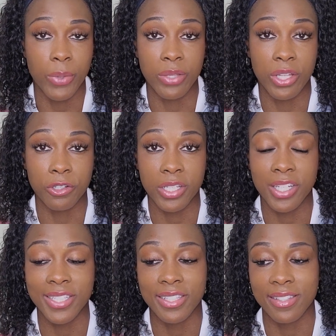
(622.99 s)
we literally
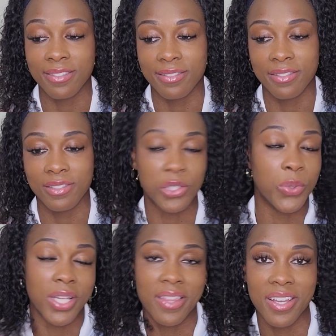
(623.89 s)
couldn't do
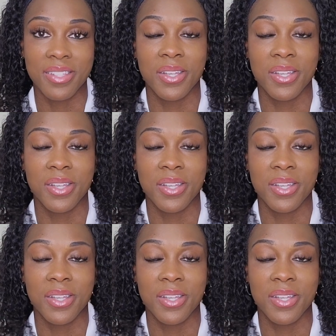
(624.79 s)
anything.